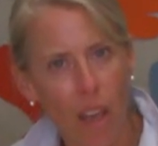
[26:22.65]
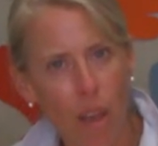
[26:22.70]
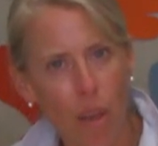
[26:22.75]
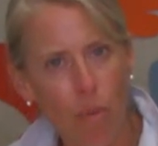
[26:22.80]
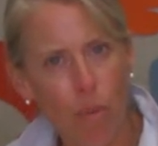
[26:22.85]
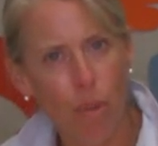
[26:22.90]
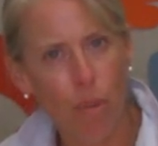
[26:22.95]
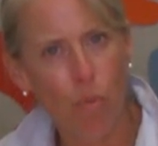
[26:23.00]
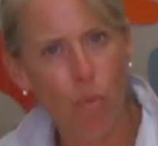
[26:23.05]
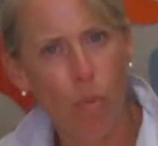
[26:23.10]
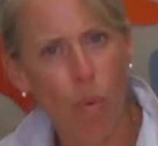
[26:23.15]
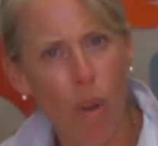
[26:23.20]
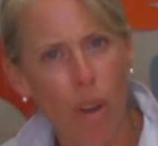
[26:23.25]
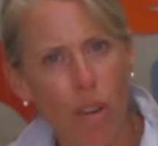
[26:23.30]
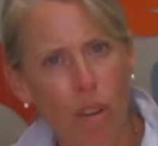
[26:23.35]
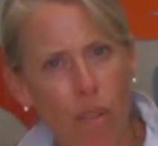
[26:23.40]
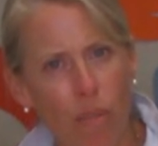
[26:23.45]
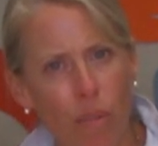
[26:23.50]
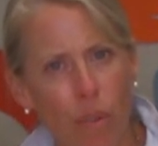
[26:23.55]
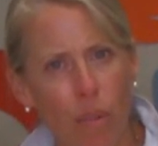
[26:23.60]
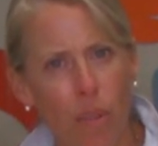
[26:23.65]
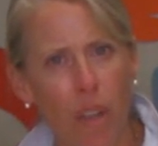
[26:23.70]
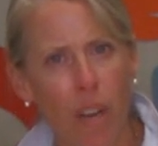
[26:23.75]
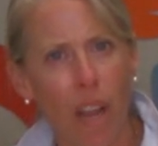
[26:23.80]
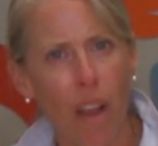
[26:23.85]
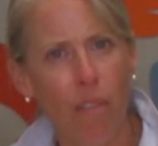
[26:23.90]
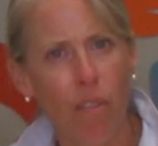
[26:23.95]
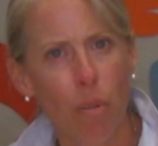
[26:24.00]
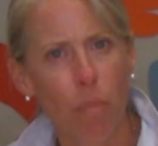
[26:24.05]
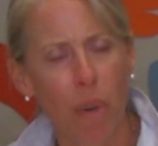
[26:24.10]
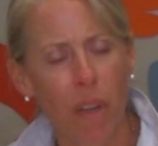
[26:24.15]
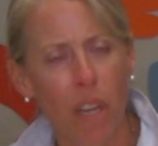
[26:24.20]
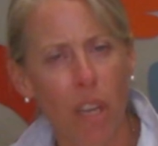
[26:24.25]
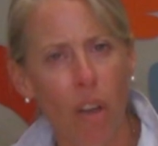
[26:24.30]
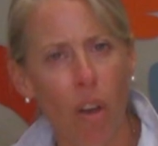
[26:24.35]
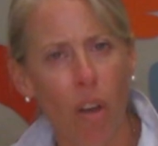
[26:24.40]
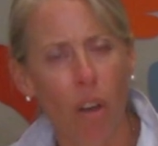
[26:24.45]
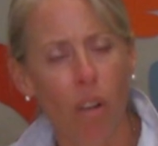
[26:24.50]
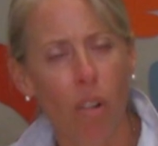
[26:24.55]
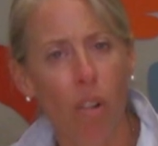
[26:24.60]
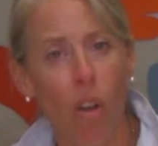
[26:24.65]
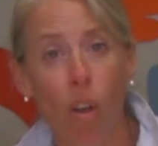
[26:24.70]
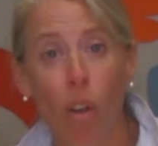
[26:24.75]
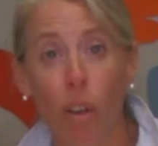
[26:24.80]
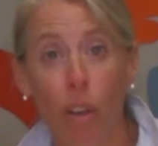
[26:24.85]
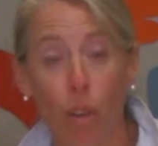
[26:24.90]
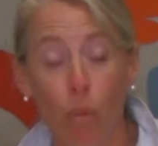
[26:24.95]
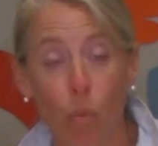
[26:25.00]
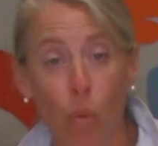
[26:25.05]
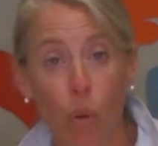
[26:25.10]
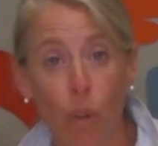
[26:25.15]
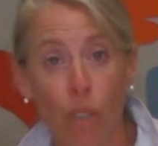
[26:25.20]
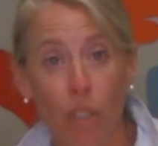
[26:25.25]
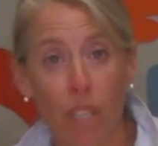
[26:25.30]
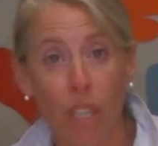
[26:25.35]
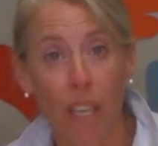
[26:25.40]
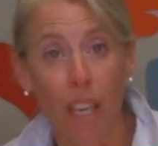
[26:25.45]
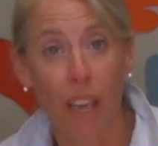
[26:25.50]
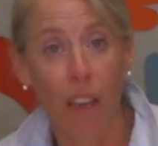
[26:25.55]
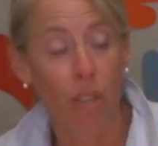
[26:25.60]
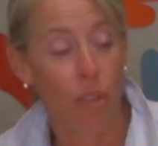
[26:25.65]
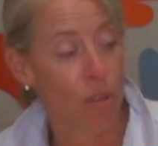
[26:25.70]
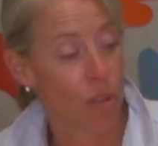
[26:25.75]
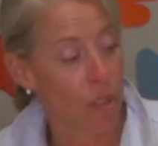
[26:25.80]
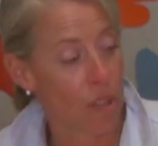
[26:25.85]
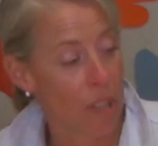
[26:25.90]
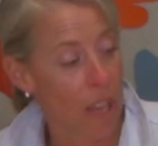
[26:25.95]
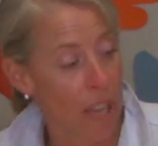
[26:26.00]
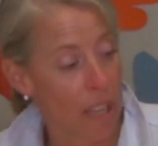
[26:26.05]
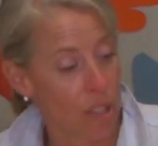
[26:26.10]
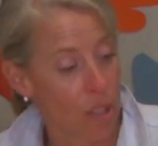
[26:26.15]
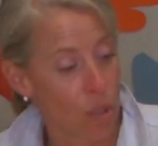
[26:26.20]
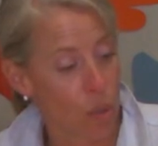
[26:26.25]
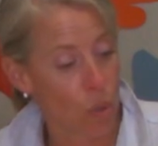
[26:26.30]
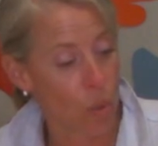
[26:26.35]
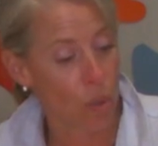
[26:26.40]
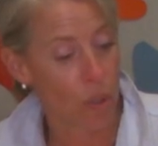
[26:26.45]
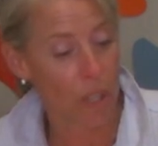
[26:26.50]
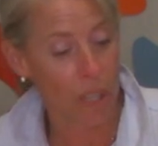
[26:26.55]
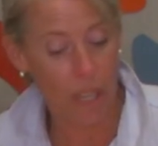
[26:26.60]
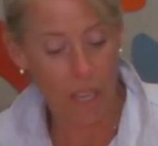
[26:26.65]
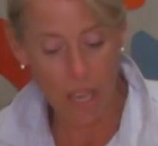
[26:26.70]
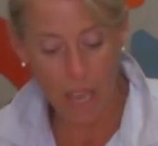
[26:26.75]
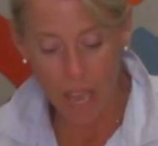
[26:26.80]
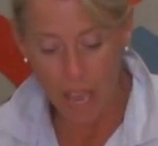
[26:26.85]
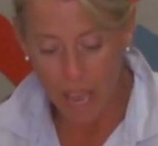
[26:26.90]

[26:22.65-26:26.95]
It was wonderful that everybody got along and worked together in that story.